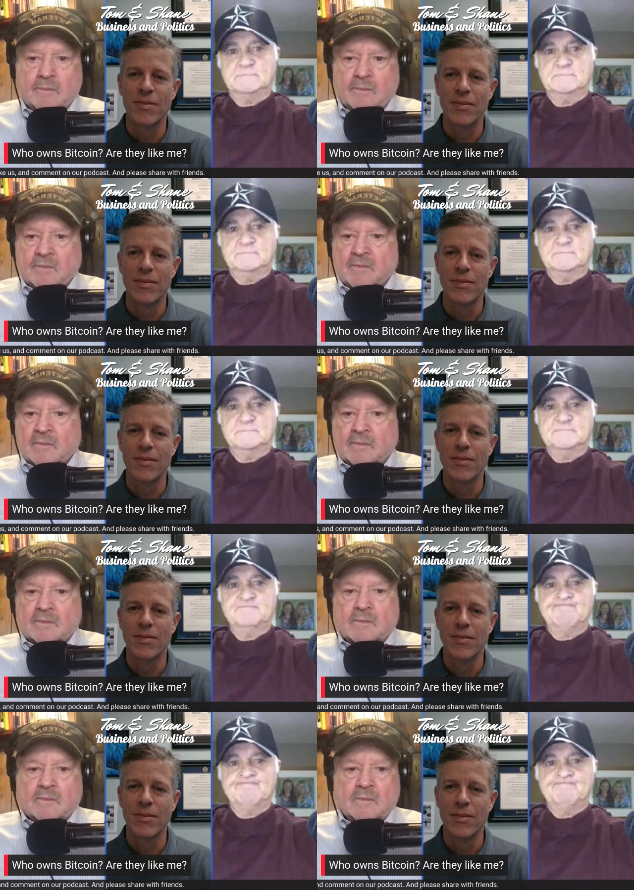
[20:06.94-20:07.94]

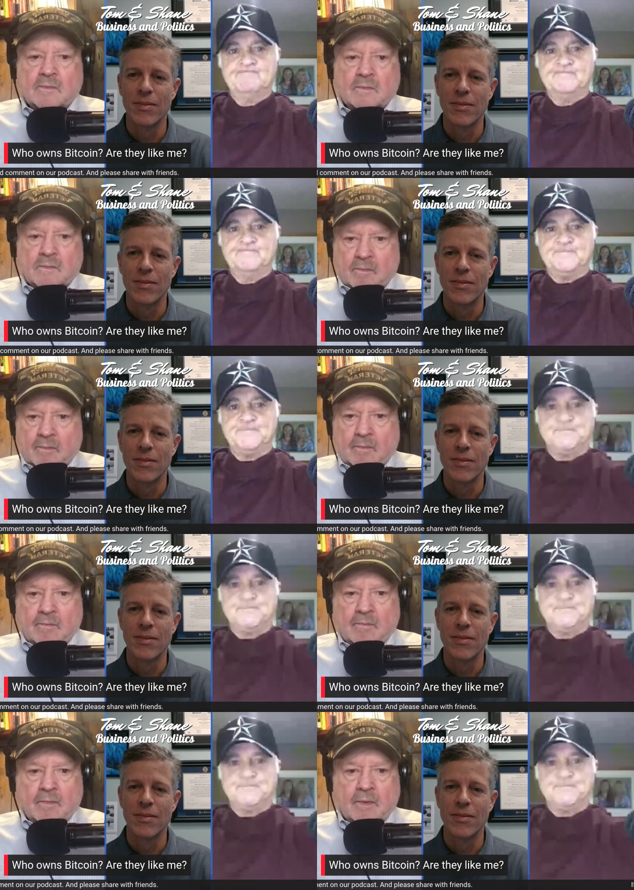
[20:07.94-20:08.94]

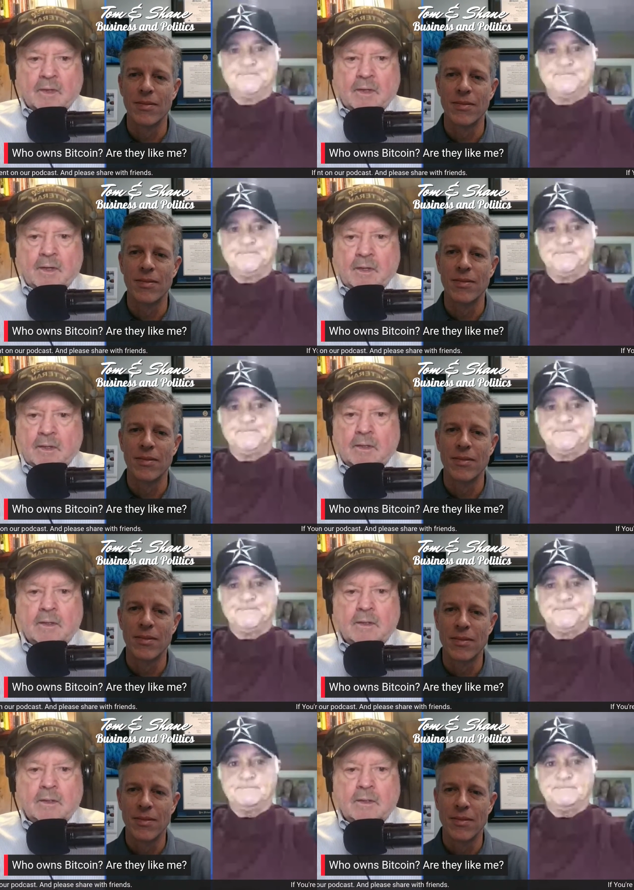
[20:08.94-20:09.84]
(no one is talking)